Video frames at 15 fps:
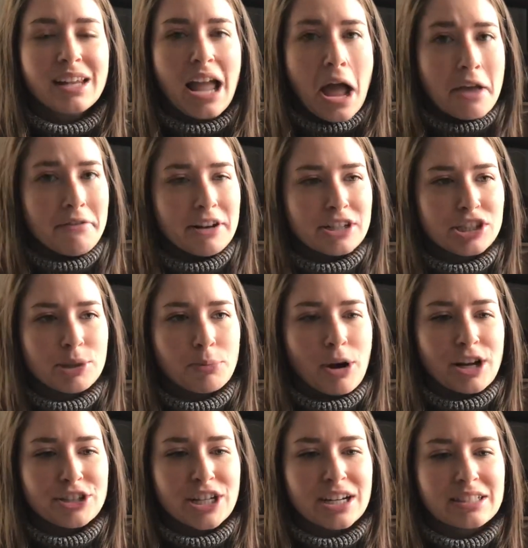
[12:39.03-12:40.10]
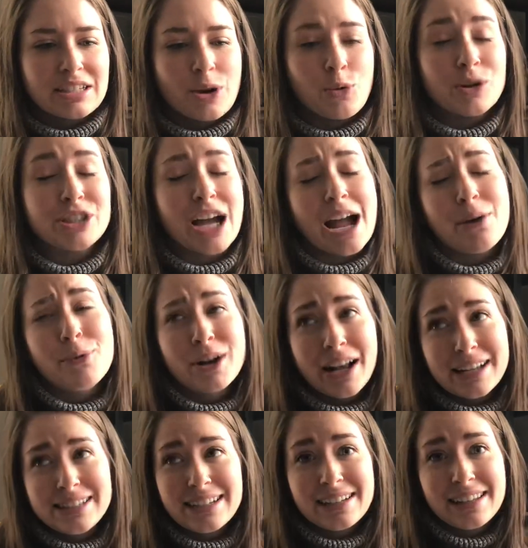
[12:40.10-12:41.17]
I finish the project, which I would
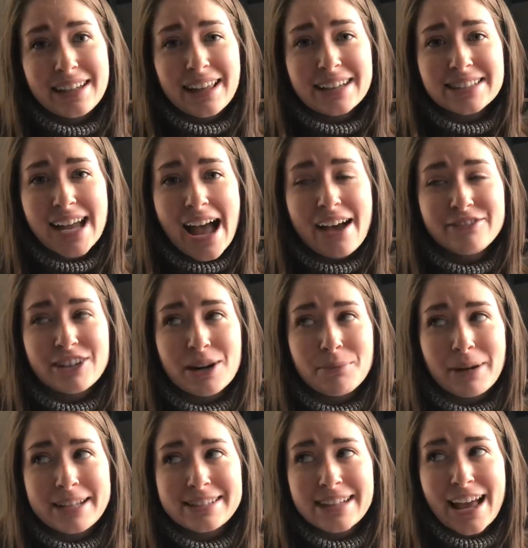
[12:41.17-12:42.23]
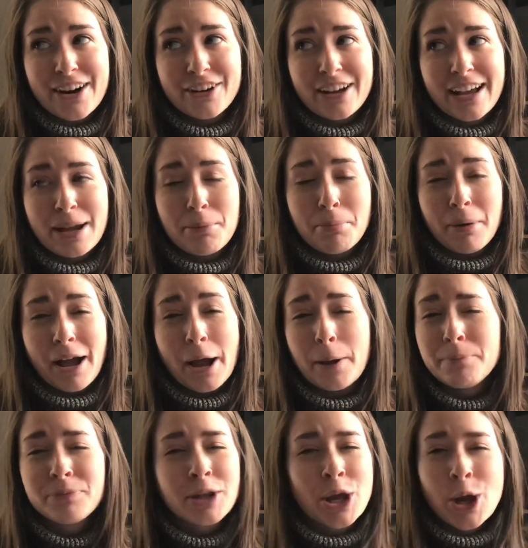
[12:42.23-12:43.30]
ideally like to have done by Saturday,
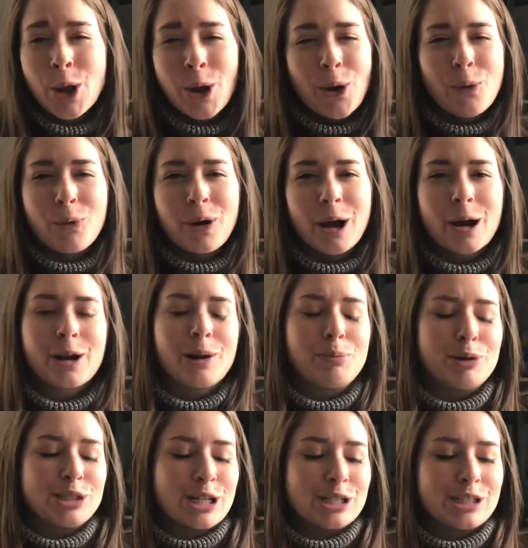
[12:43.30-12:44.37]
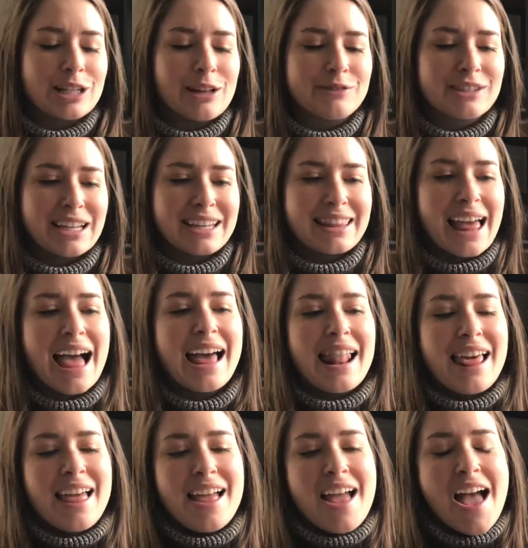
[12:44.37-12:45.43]
but we're not gonna push ourselves like that.
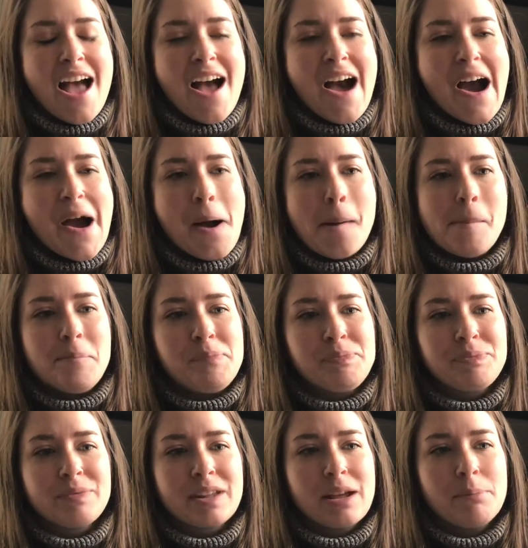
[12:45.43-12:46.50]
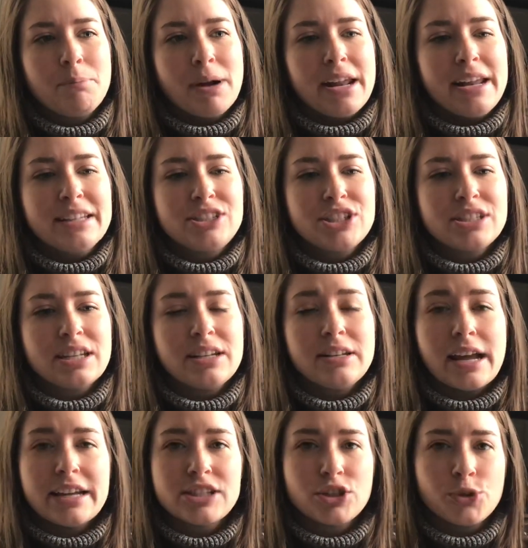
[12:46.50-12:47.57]
But it's just a
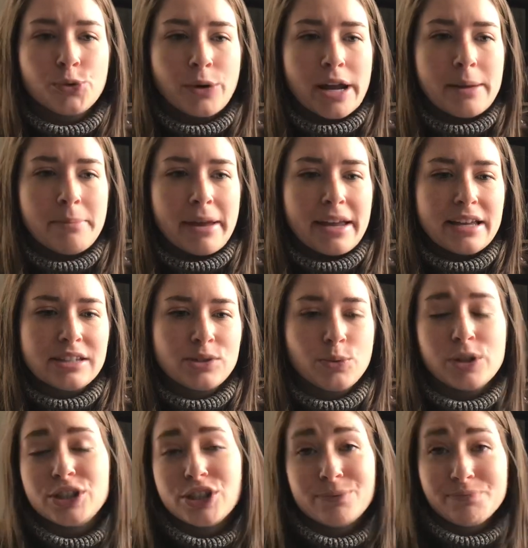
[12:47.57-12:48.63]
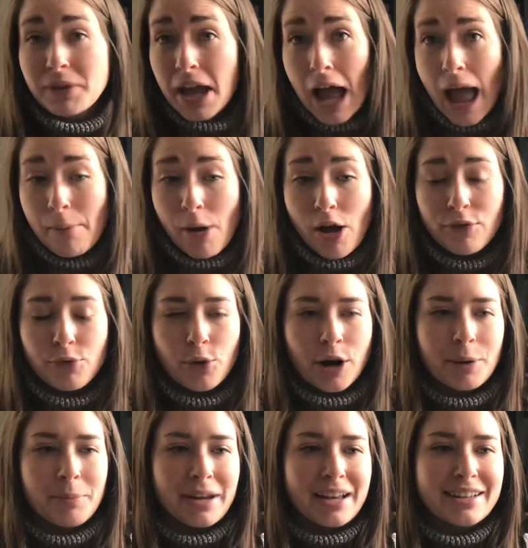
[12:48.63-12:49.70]
nice gray base, which I'm all
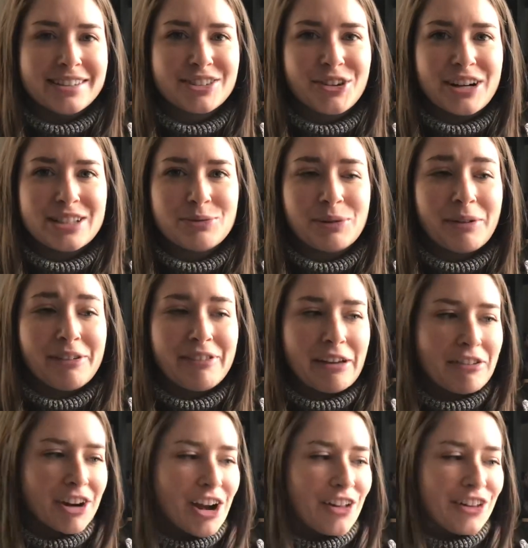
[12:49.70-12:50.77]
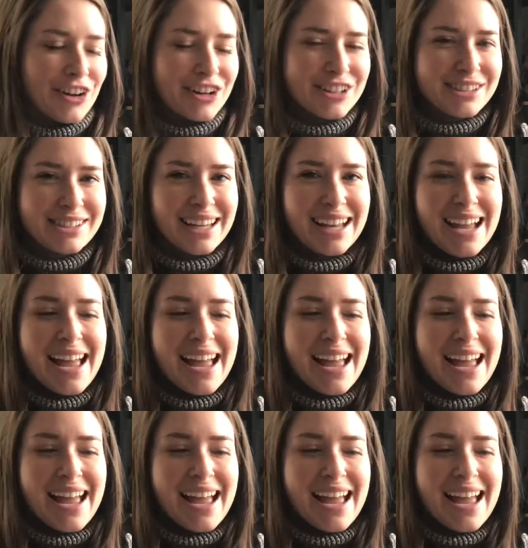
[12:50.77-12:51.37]
for because gray is one of my favorite colors.